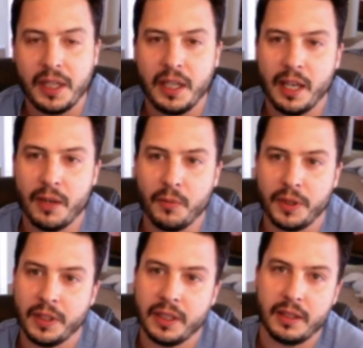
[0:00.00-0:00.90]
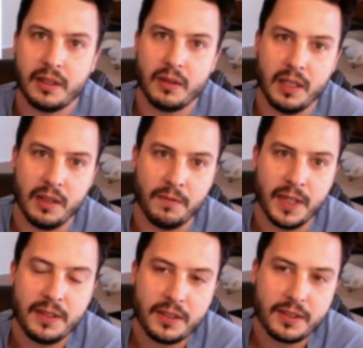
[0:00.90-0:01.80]
And when the
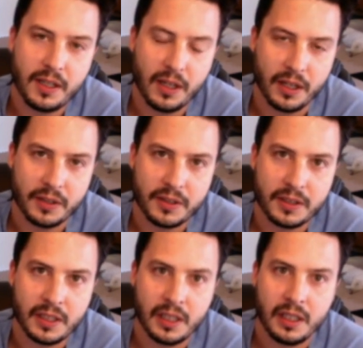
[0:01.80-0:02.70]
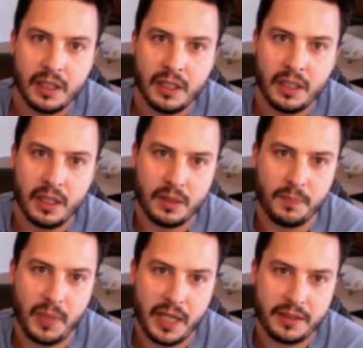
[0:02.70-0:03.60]
event starts, it's
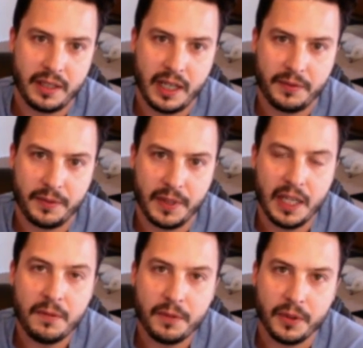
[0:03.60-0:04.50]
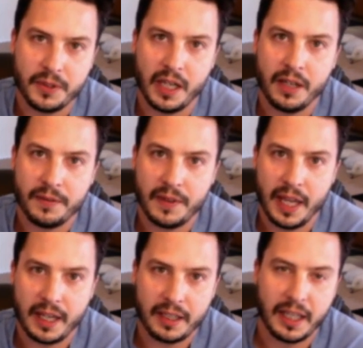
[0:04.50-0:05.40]
based off of the influence of
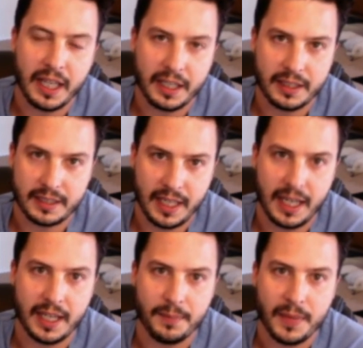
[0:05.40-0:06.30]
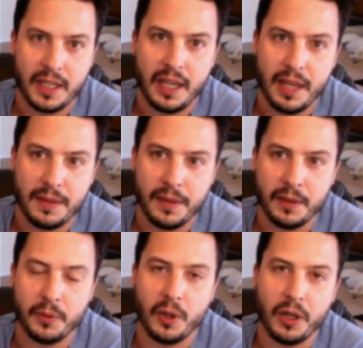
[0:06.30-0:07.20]
that clan at the time, and then they
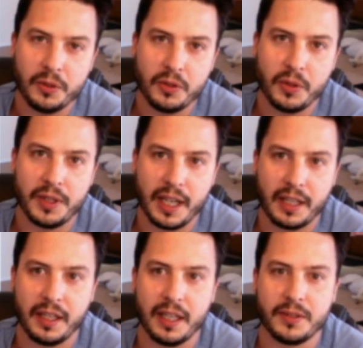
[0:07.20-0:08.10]
will all join that clan.